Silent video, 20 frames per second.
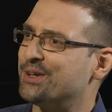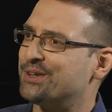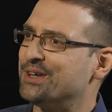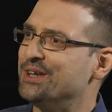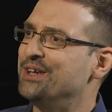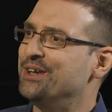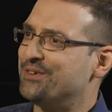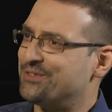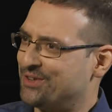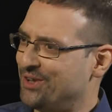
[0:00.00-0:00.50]

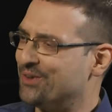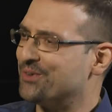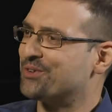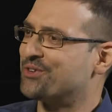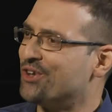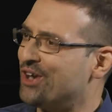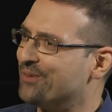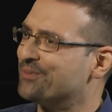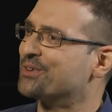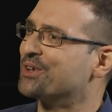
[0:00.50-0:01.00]
if Donald
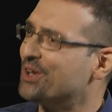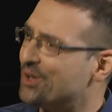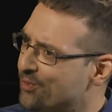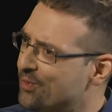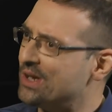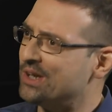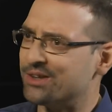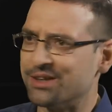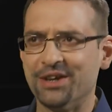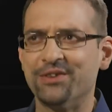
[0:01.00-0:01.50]
Trump's going to win,
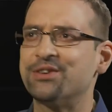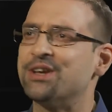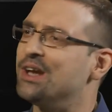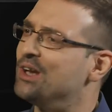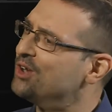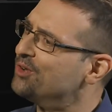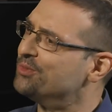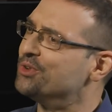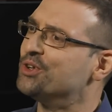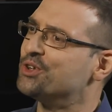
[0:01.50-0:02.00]
he's going to have to get a lot more than